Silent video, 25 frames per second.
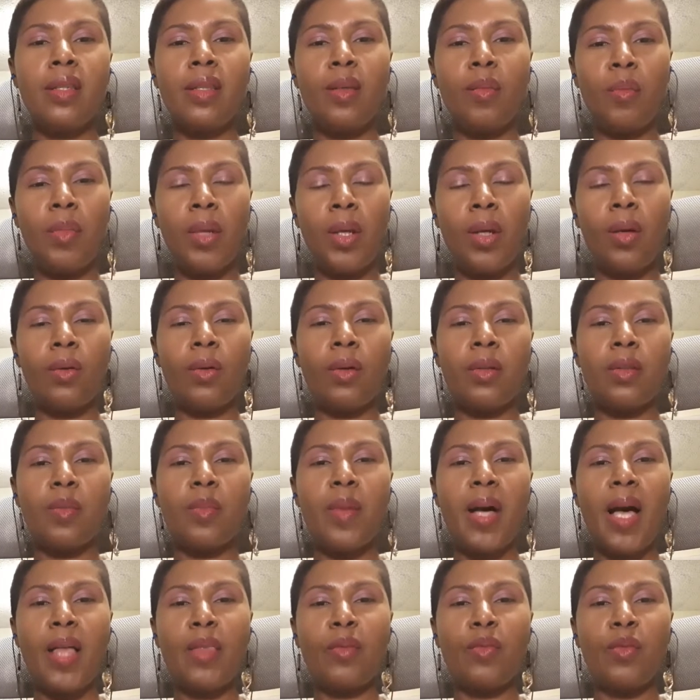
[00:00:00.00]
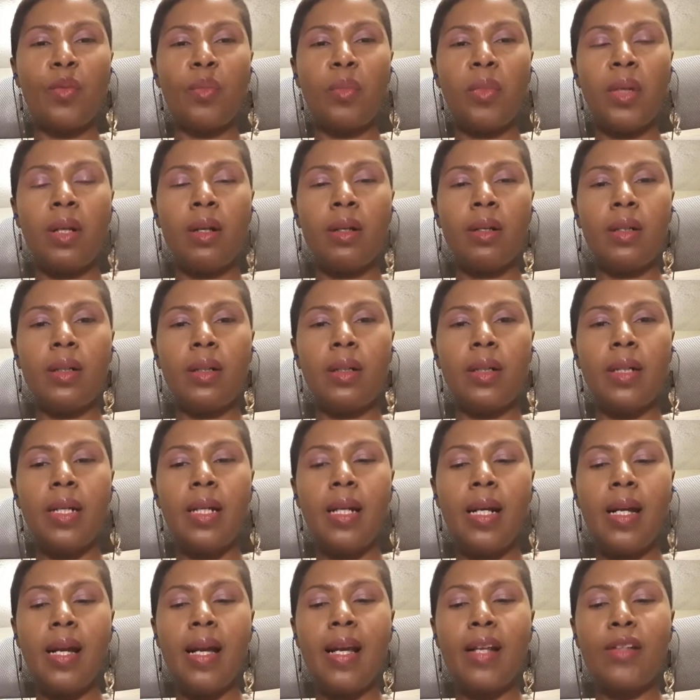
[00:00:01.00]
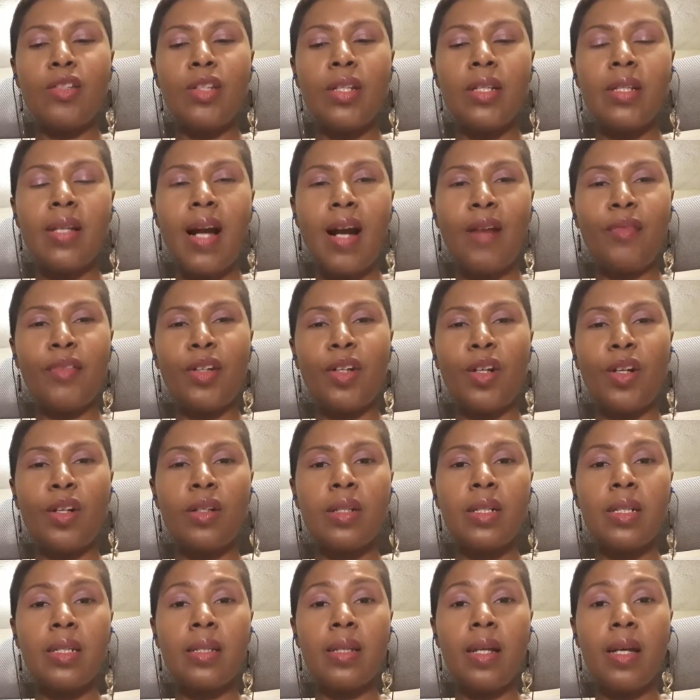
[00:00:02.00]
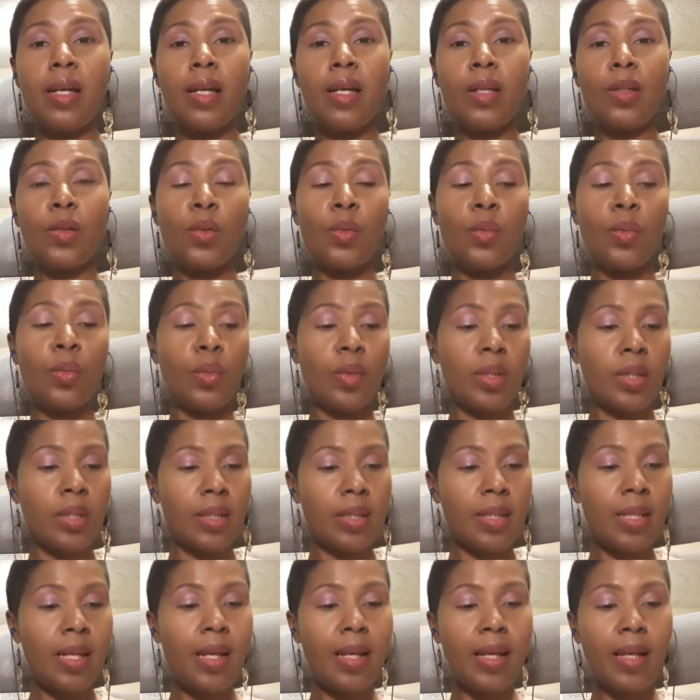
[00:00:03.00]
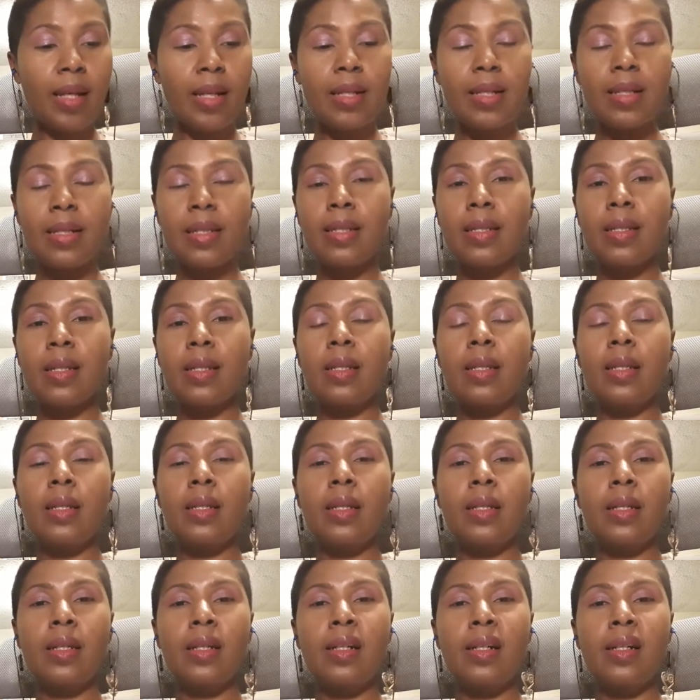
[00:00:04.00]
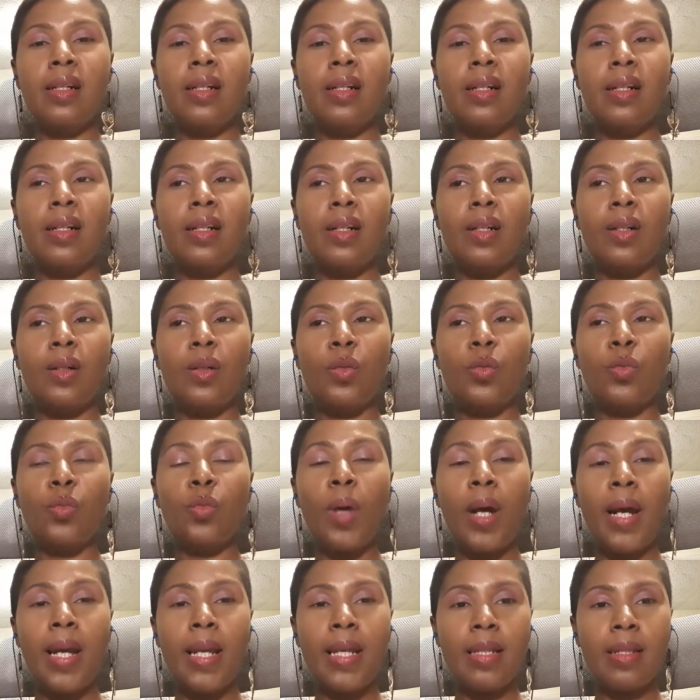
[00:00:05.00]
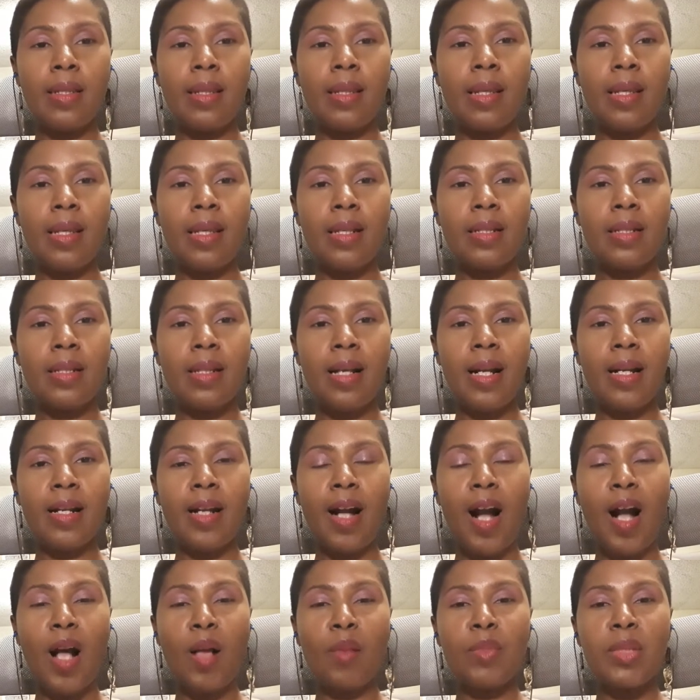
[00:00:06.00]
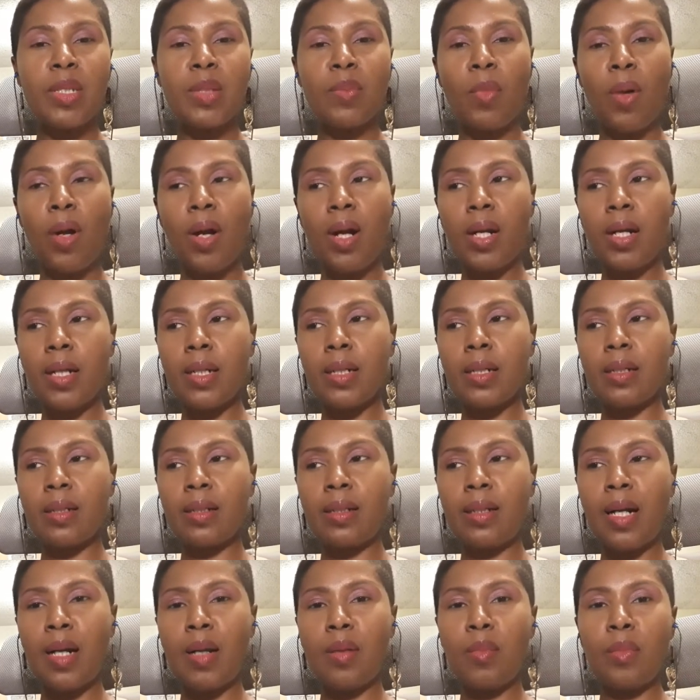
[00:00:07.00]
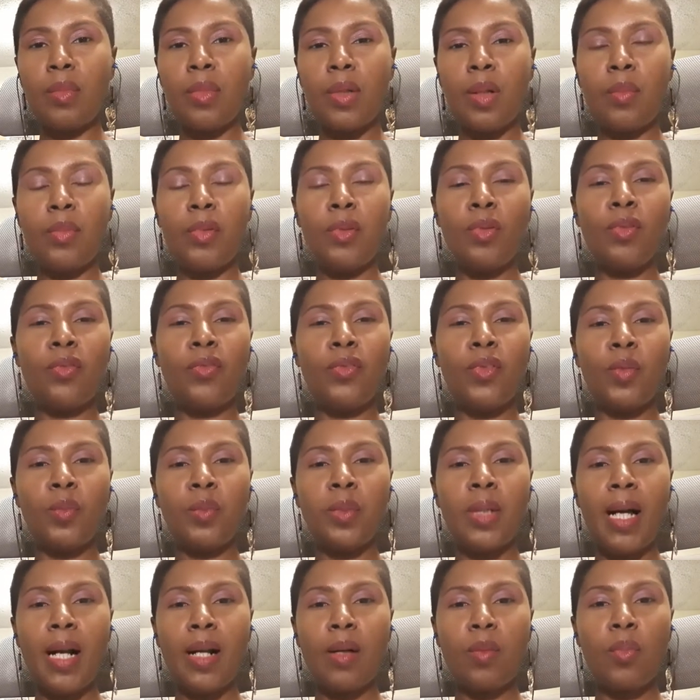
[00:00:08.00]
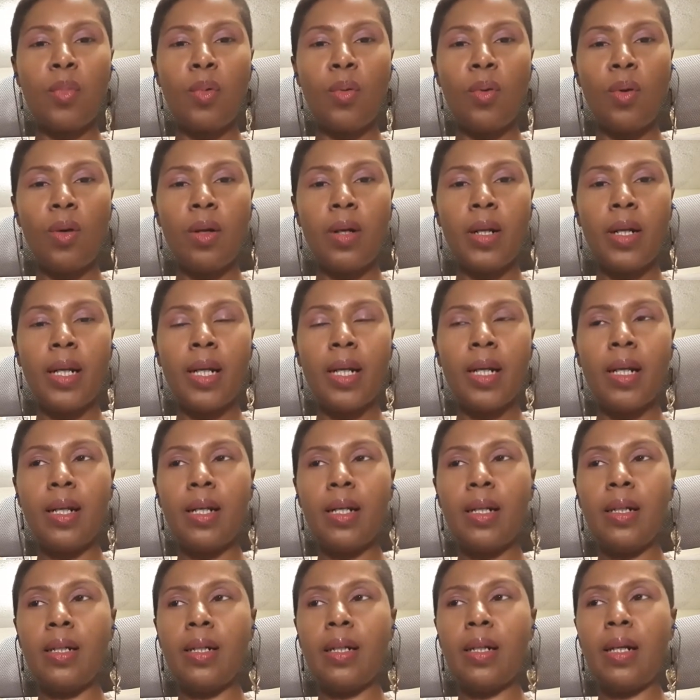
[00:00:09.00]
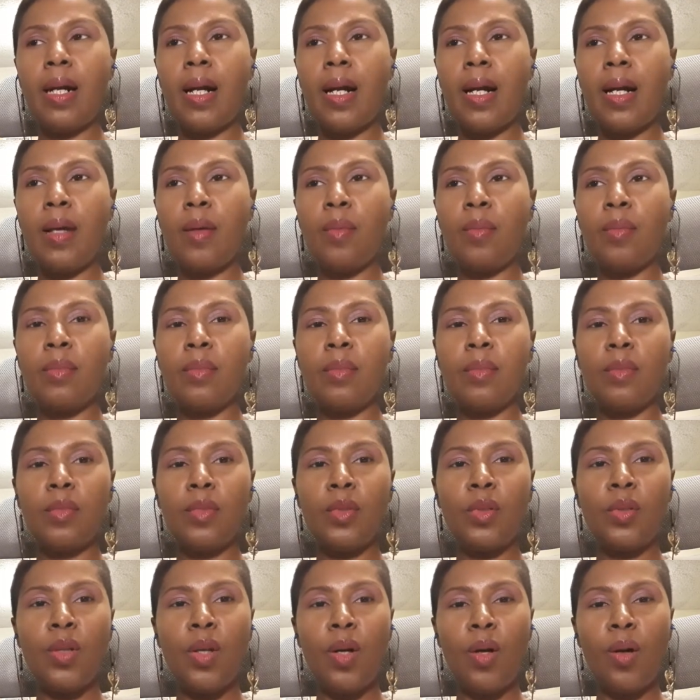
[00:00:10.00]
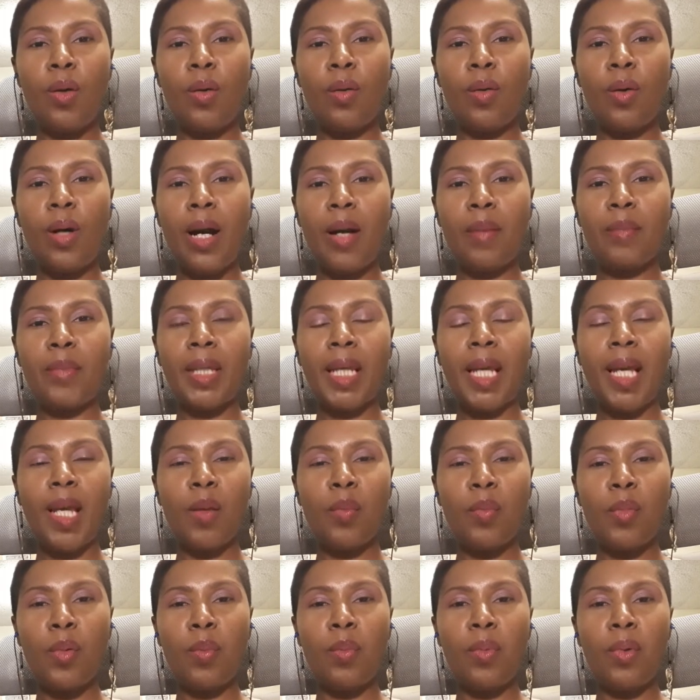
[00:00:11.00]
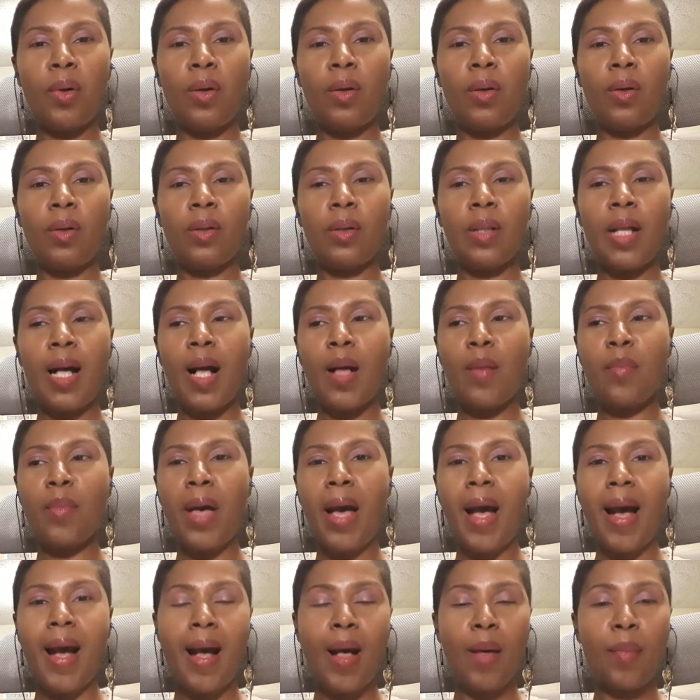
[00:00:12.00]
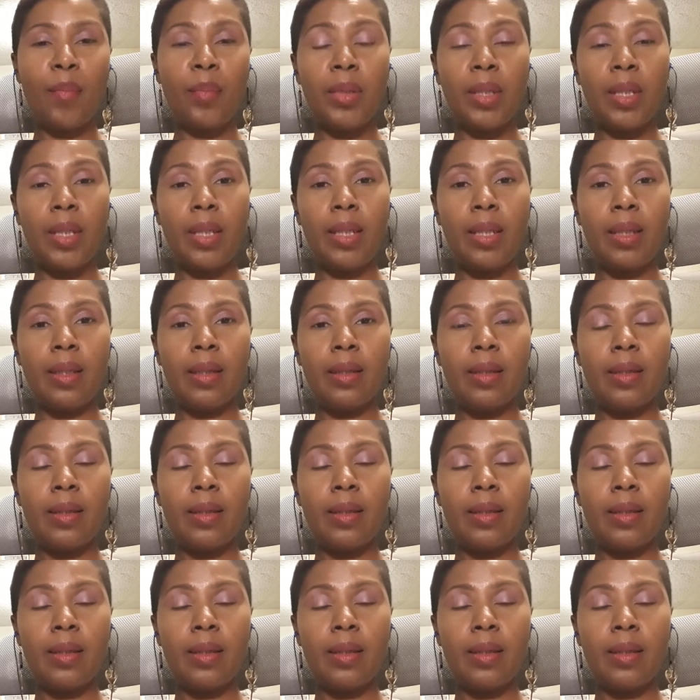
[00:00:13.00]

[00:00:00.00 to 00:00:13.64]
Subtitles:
the mirror, the bathroom mirror. And she's having her son, who's 6, write things like, I'm smart, I'm a beautiful black boy, I'm capable, I'm happy,